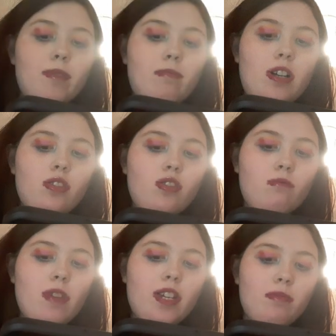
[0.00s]
sponge,
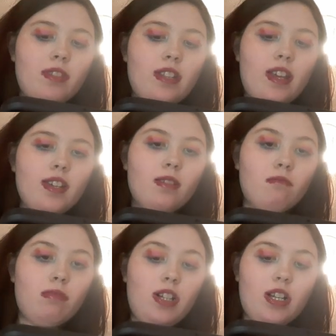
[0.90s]
makeup stick,
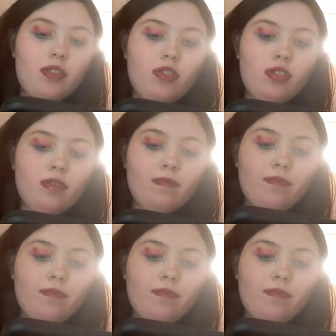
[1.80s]
blush,